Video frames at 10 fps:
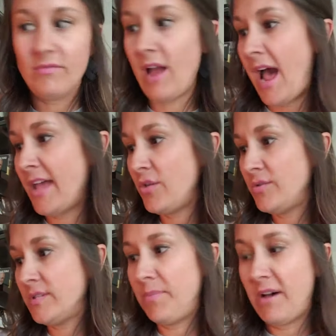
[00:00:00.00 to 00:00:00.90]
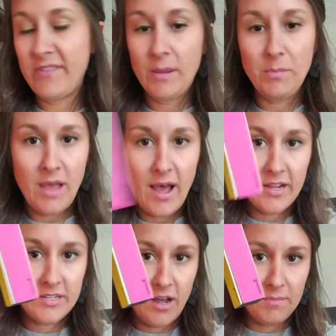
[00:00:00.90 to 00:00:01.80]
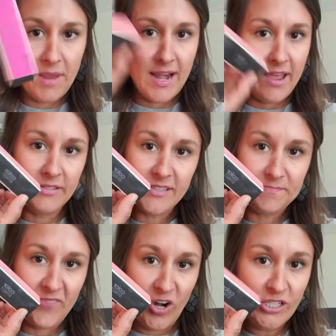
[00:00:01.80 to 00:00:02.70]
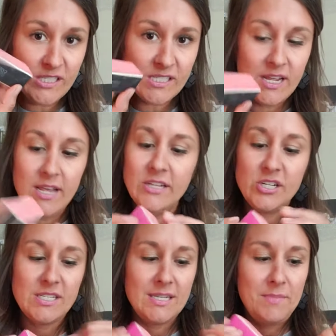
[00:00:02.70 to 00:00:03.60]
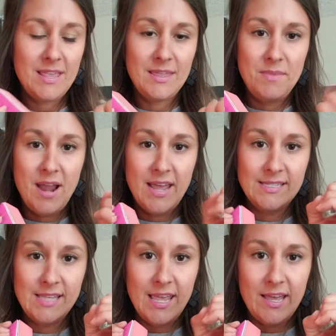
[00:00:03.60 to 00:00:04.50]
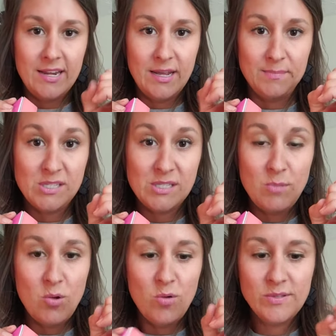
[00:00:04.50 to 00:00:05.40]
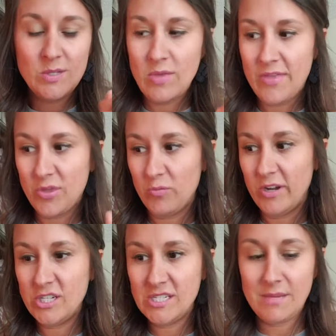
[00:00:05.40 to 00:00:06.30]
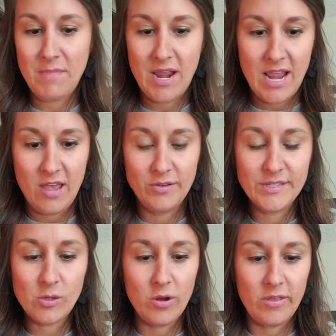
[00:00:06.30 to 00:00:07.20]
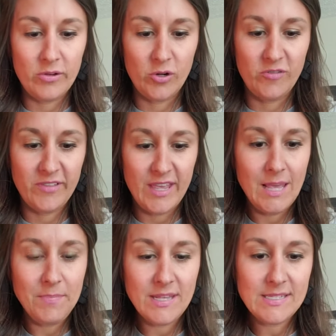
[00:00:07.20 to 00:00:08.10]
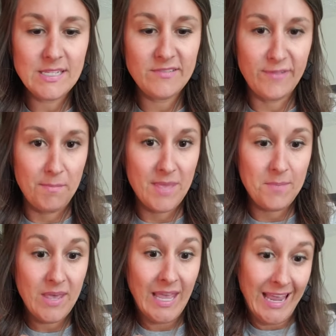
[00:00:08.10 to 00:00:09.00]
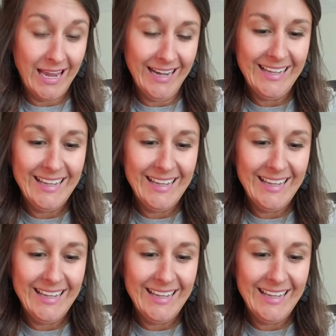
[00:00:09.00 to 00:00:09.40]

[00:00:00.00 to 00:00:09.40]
I use a buffing block on my nails first just to make them nice and smooth so that the ridges in my nails or the little flaky pieces from me picking